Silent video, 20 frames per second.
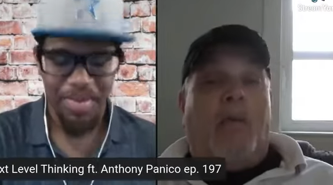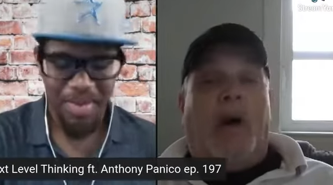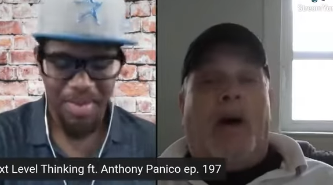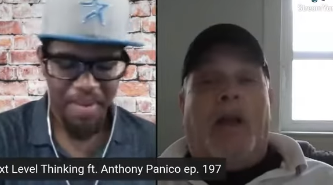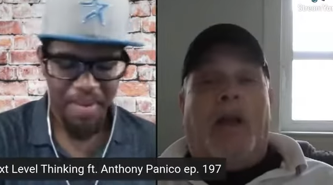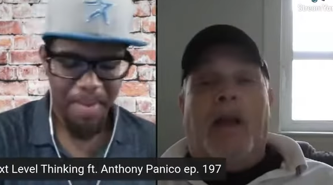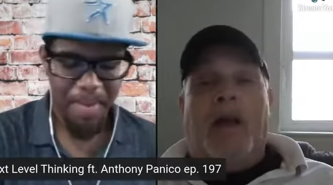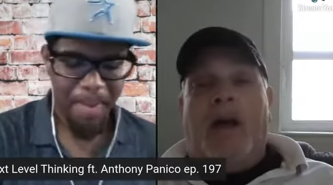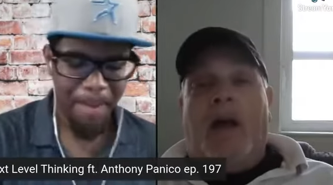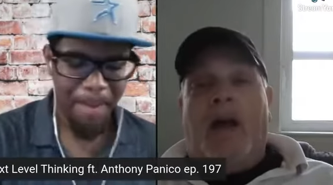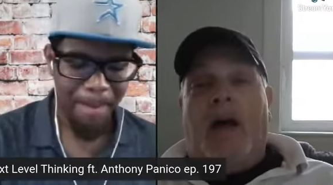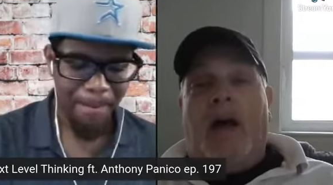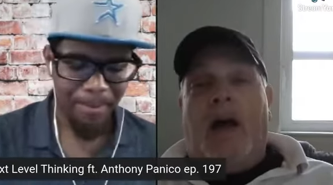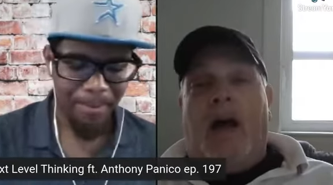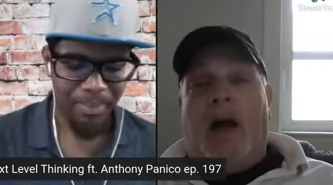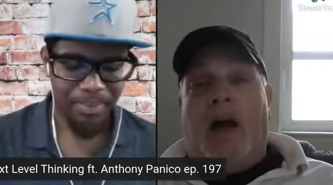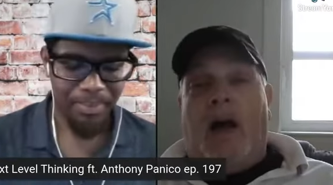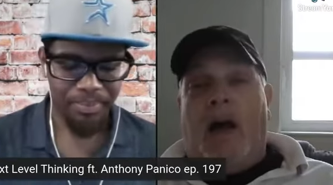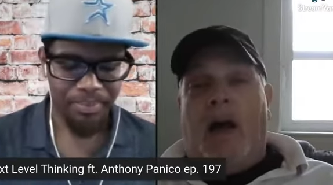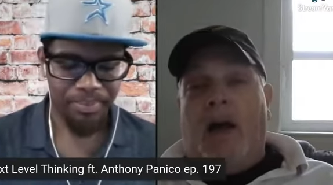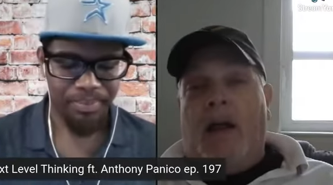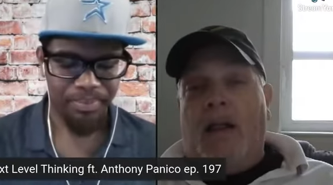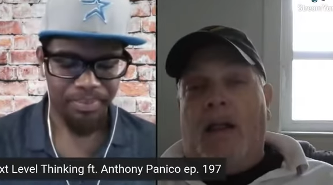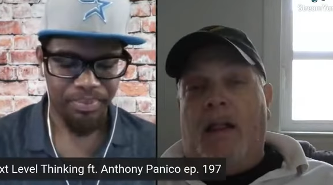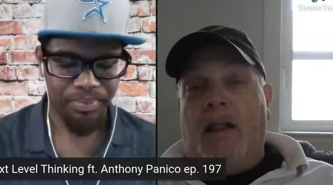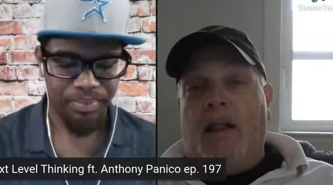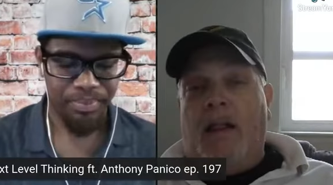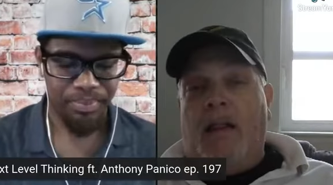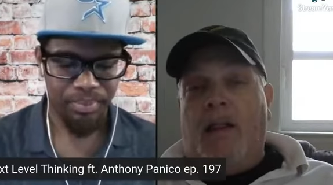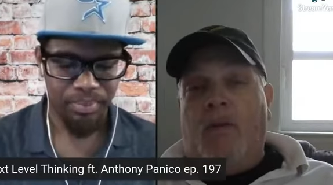Speaker 1: but uh,
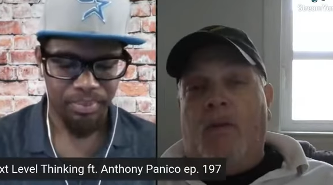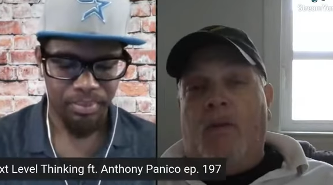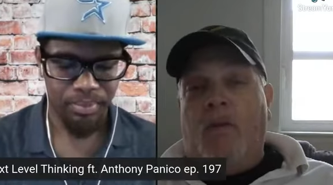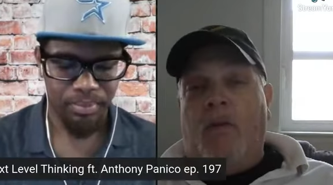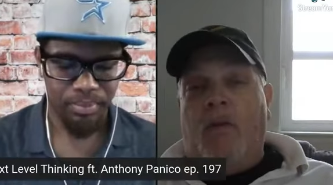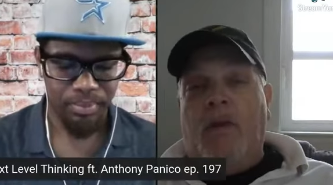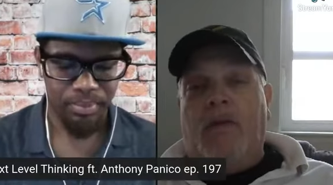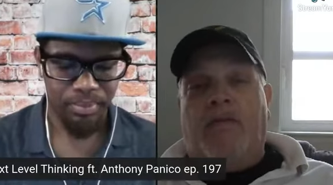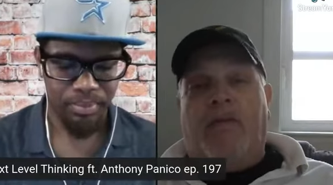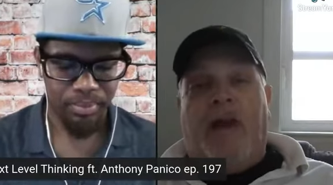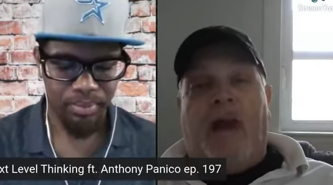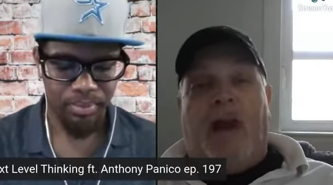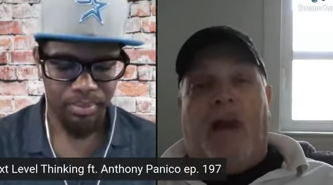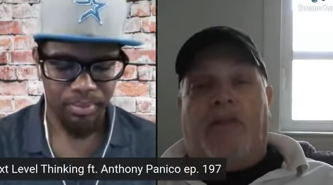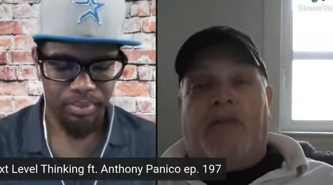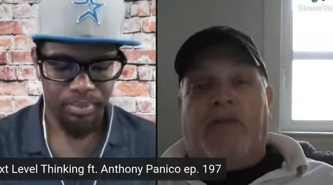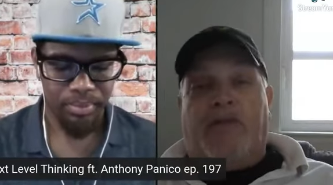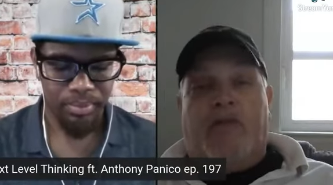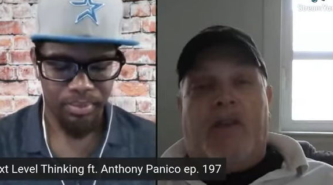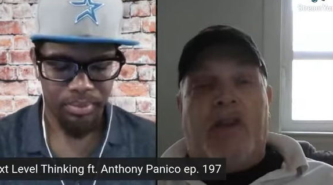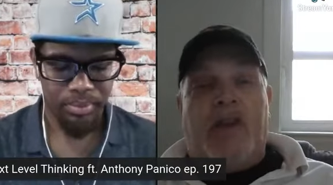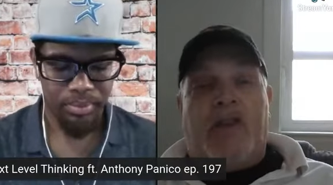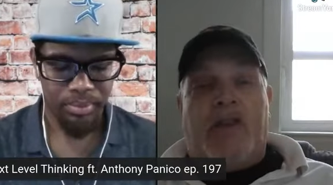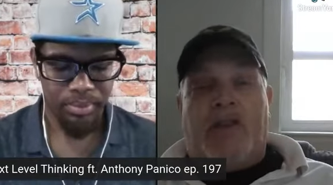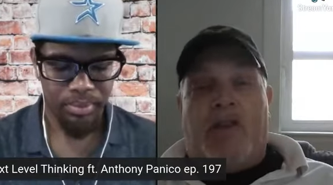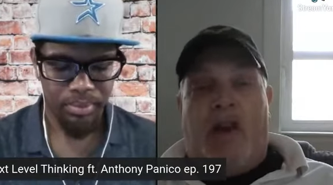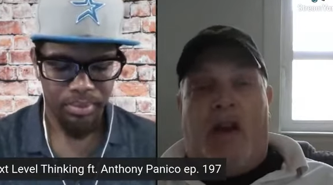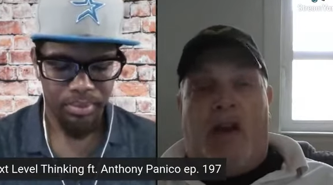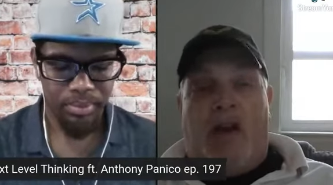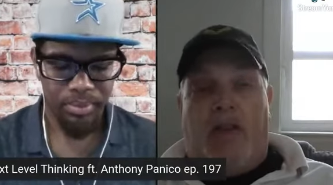we've got three
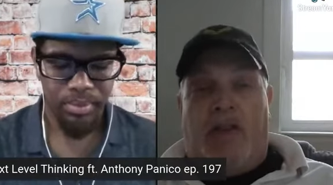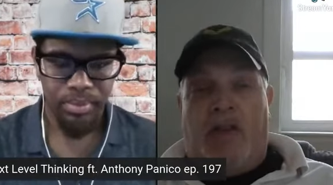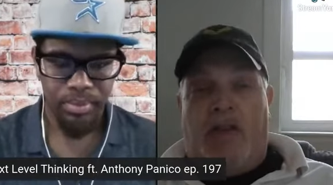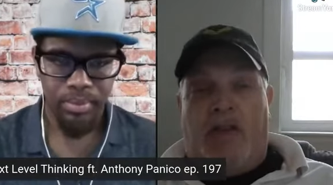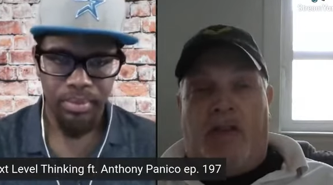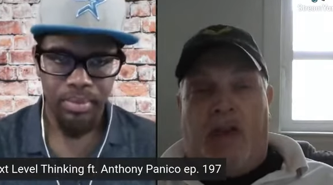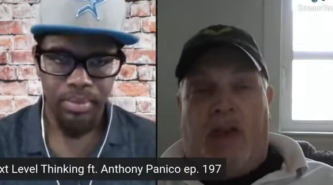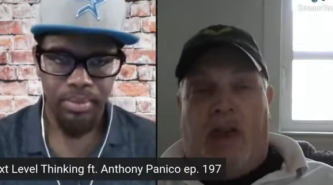sons